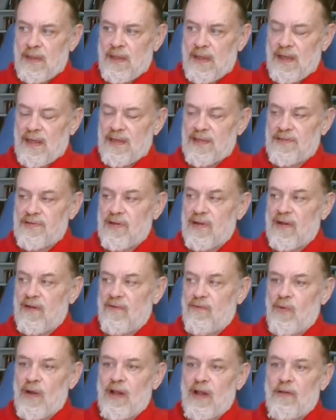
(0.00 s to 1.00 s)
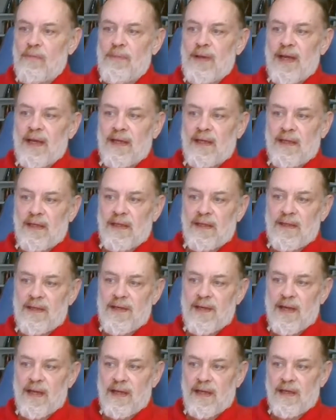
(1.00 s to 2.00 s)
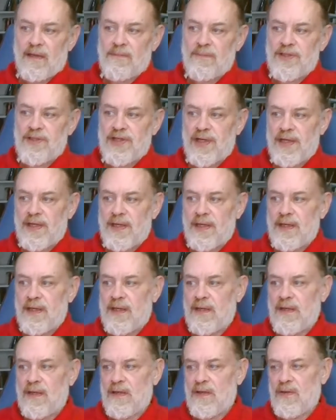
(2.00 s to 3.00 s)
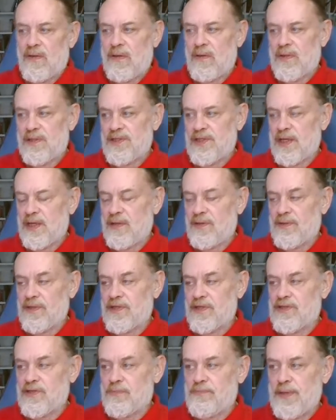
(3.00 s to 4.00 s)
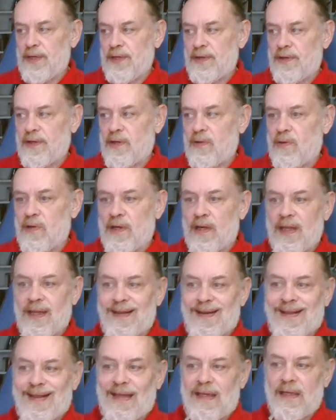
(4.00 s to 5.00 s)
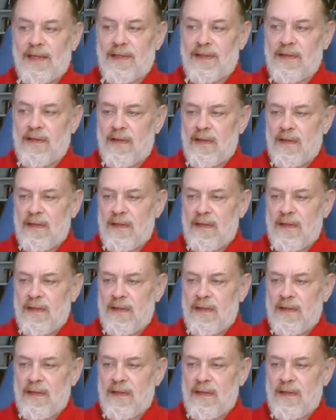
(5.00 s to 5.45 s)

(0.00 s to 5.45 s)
It is all Welbeck in Nottinghamshire which held the superiority in England